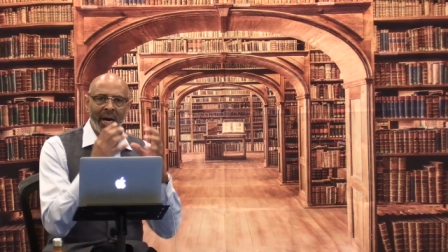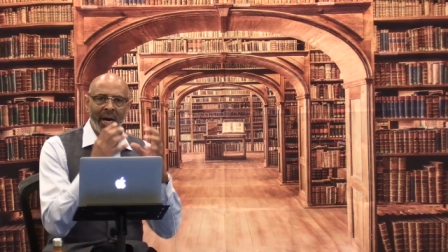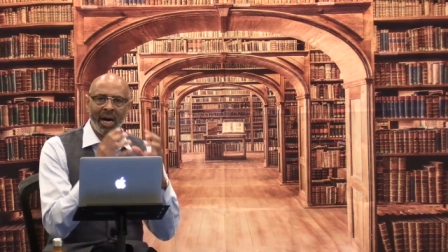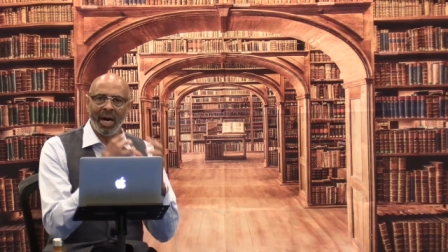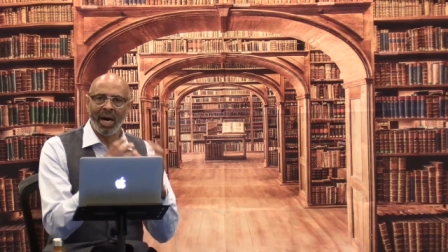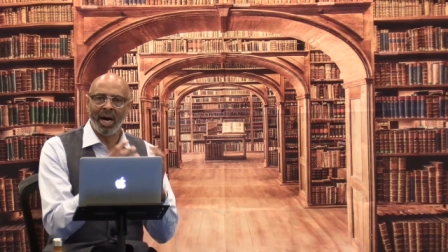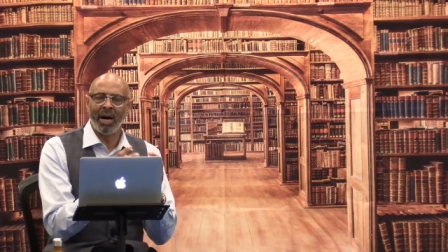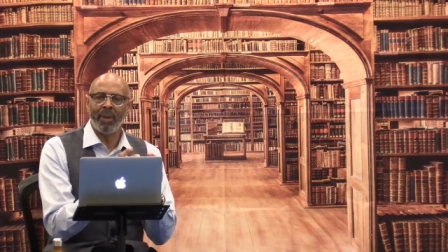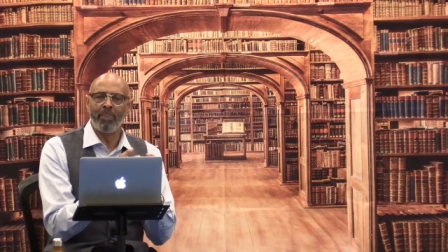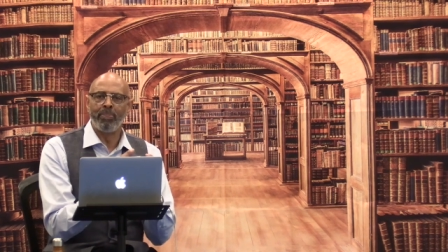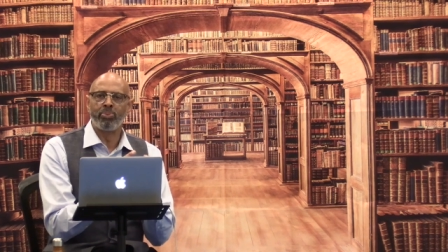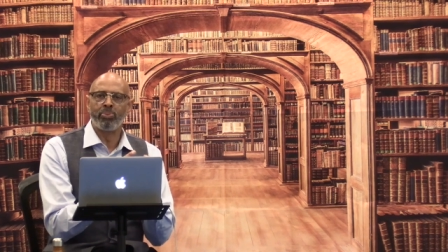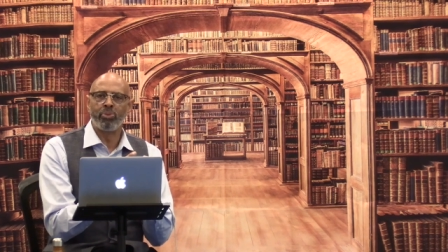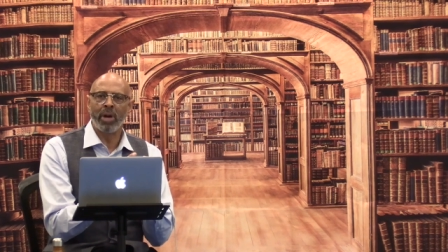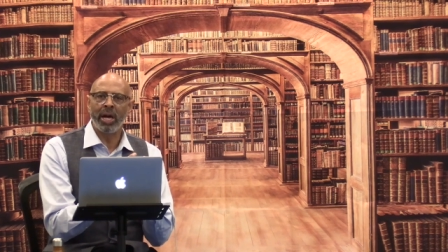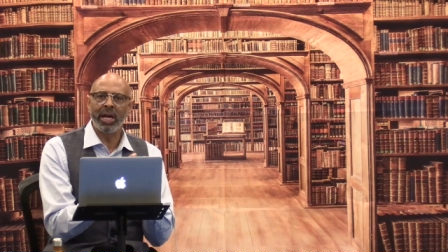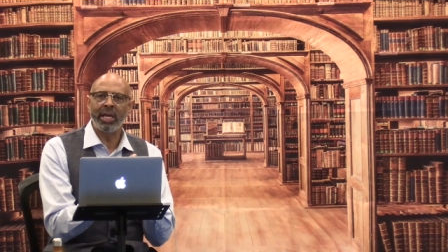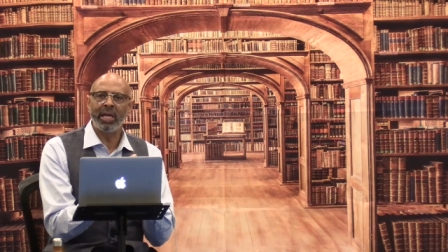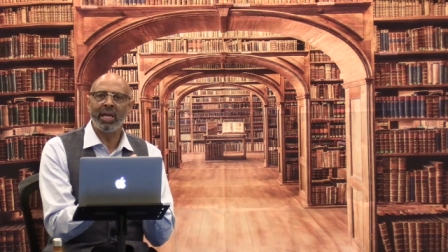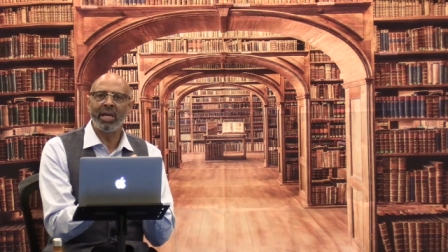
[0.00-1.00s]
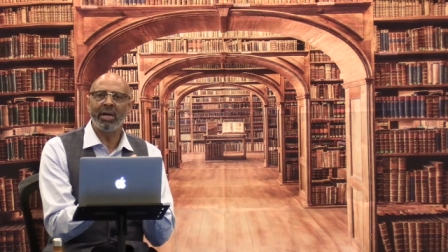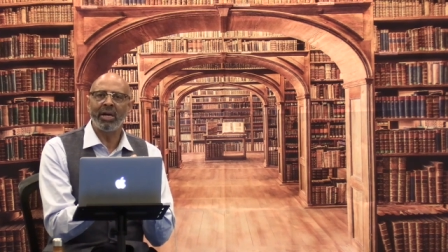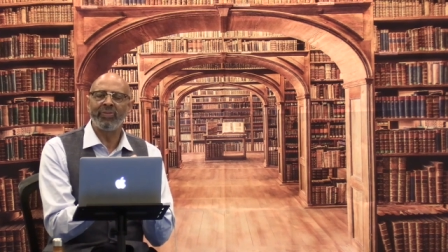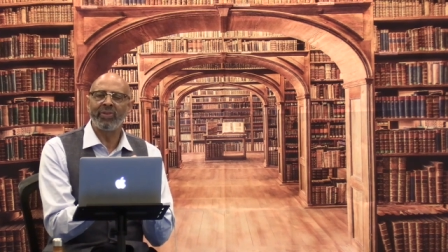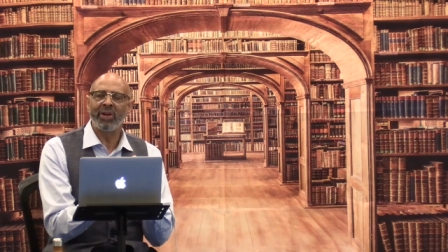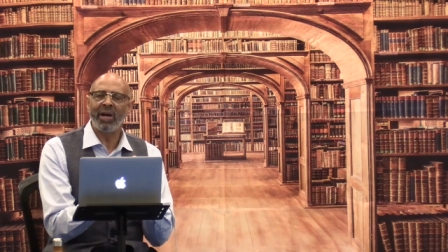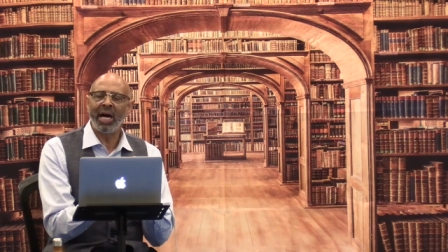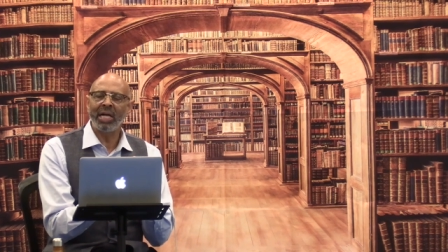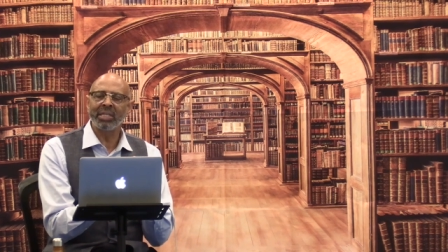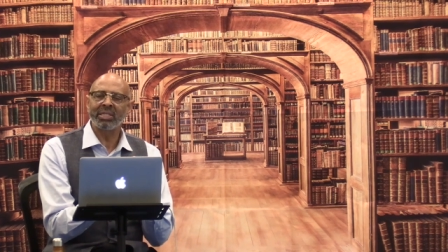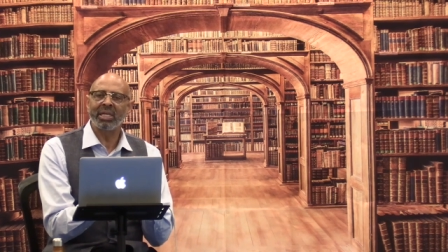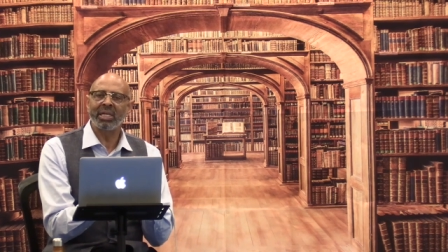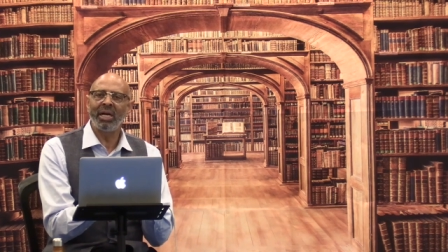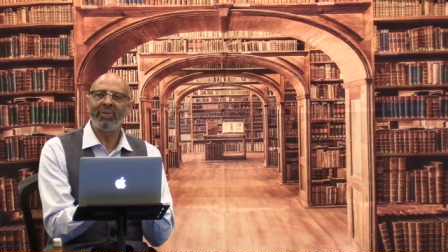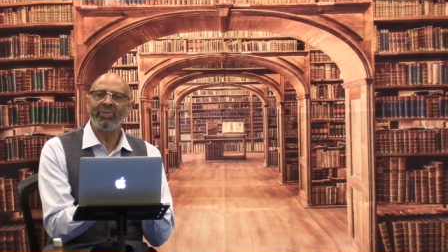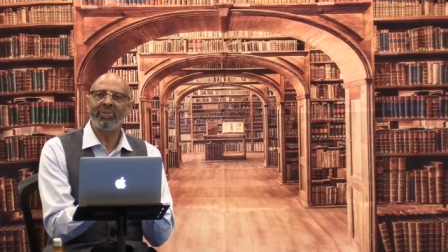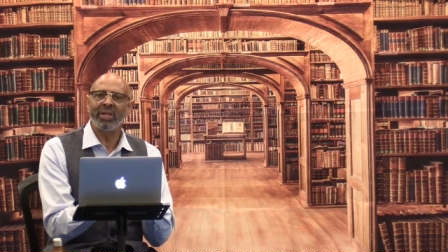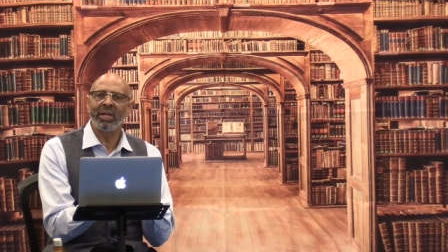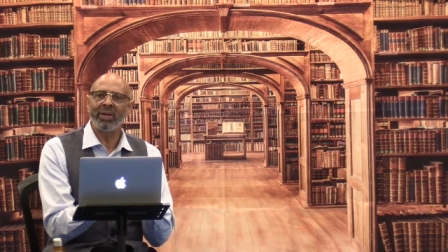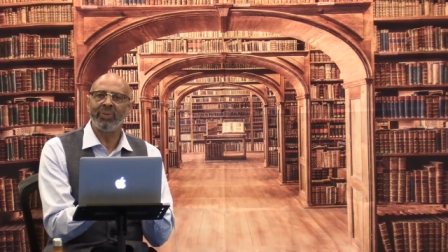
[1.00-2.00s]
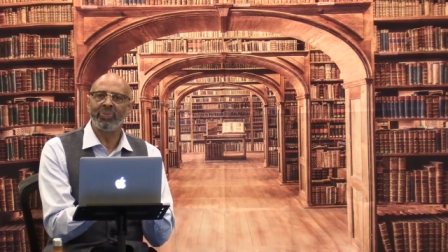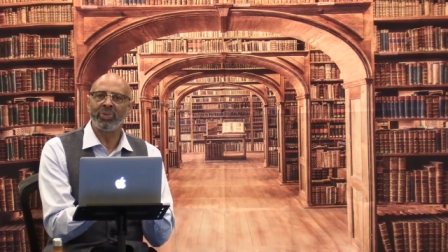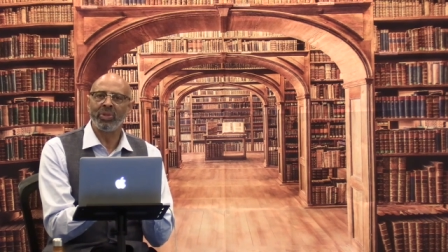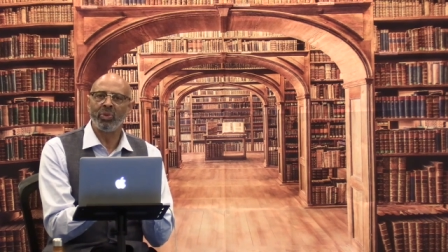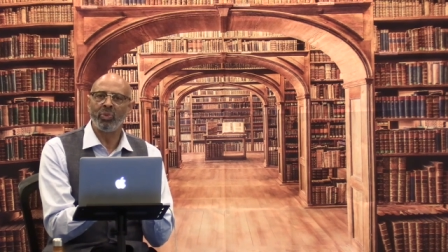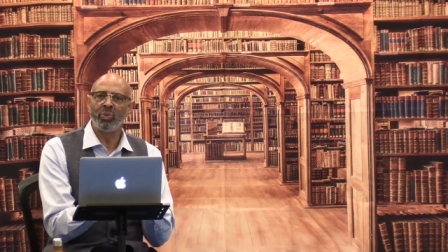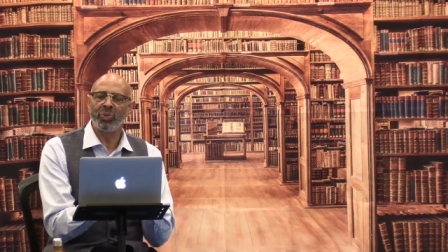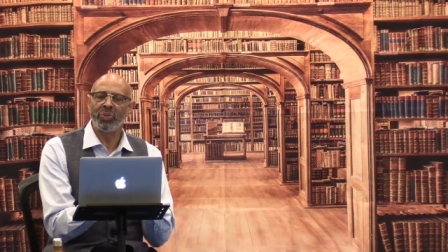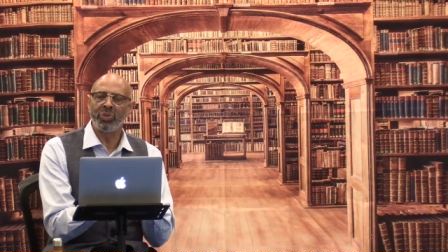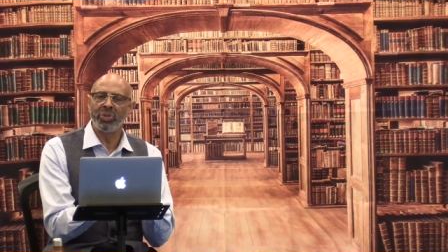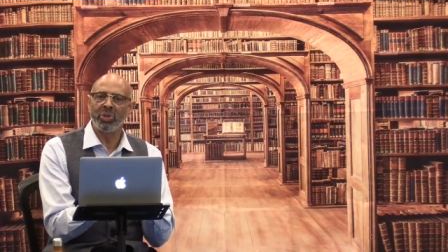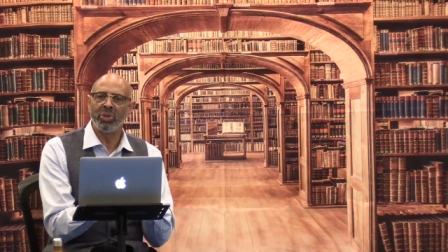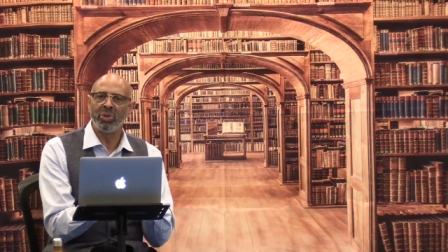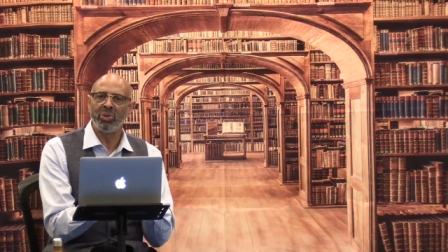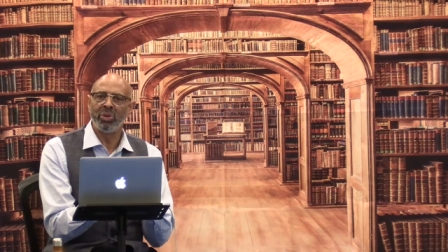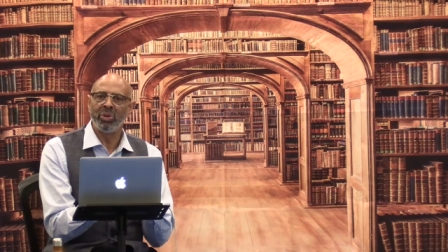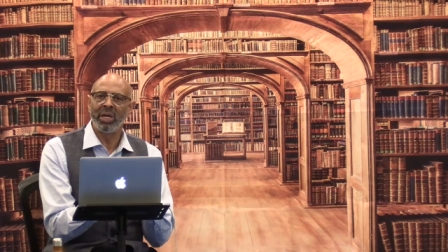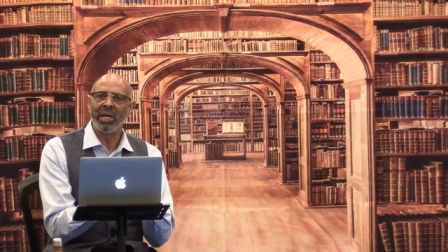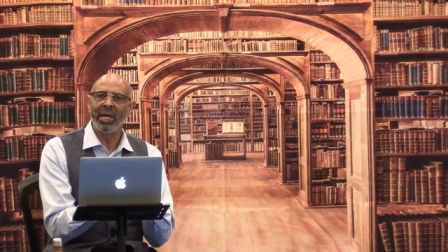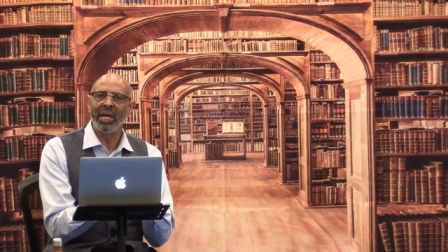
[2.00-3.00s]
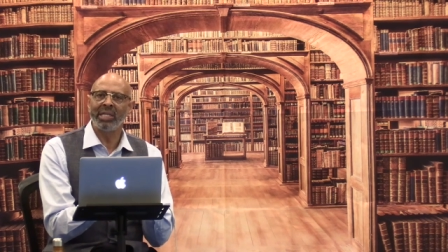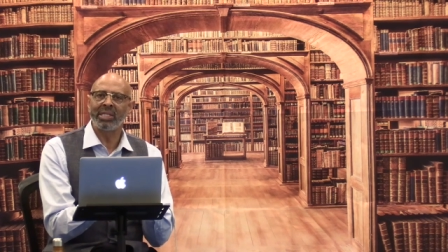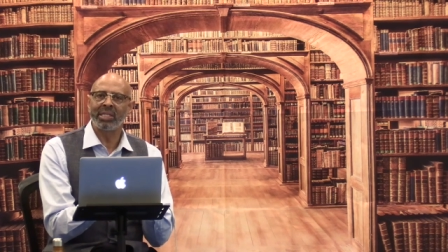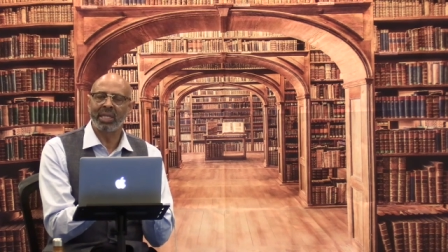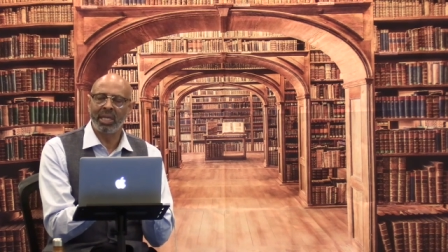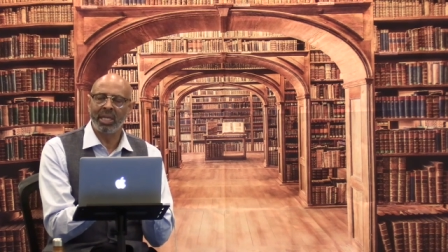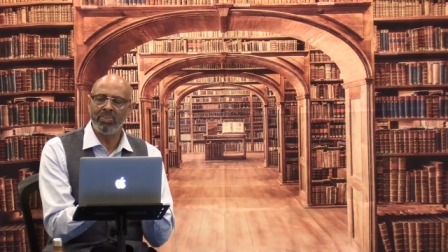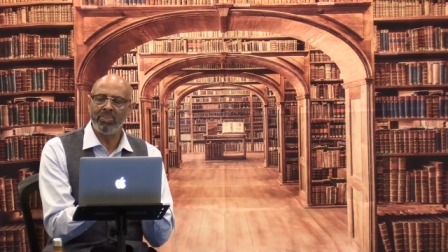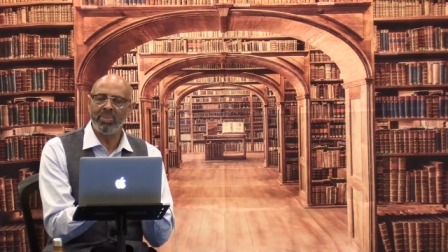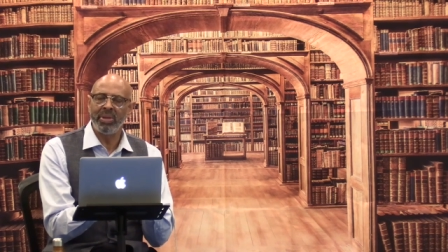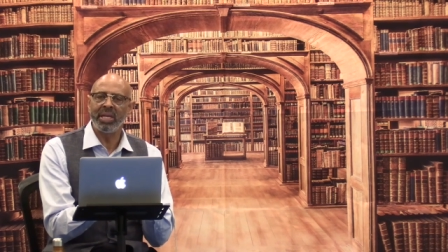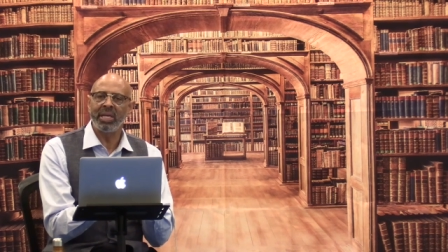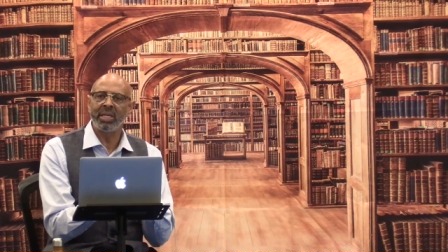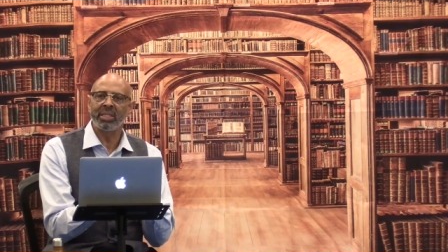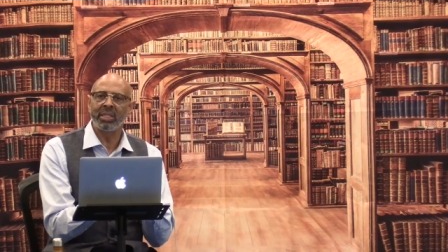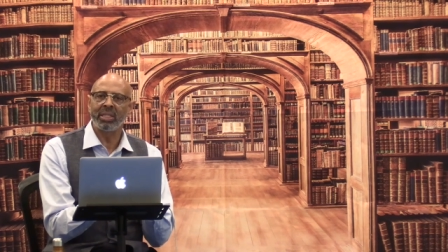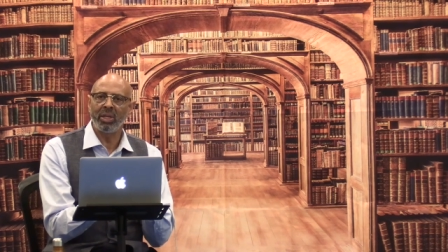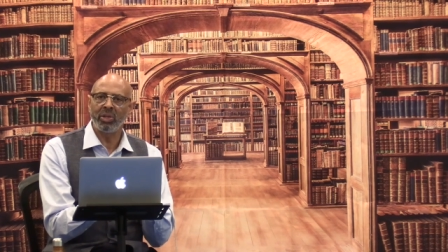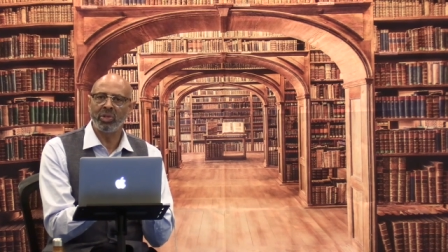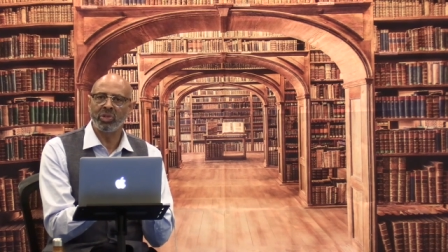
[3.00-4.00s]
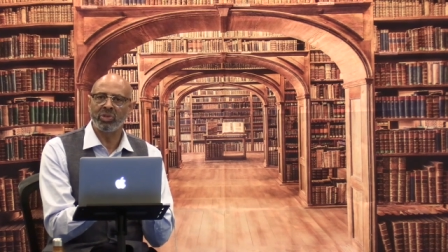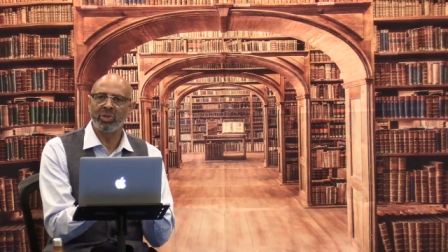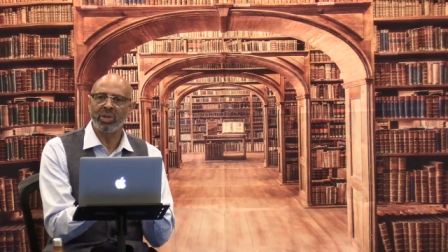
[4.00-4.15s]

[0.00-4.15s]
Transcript: a breaking of God's covenant with you. It's committing adultery.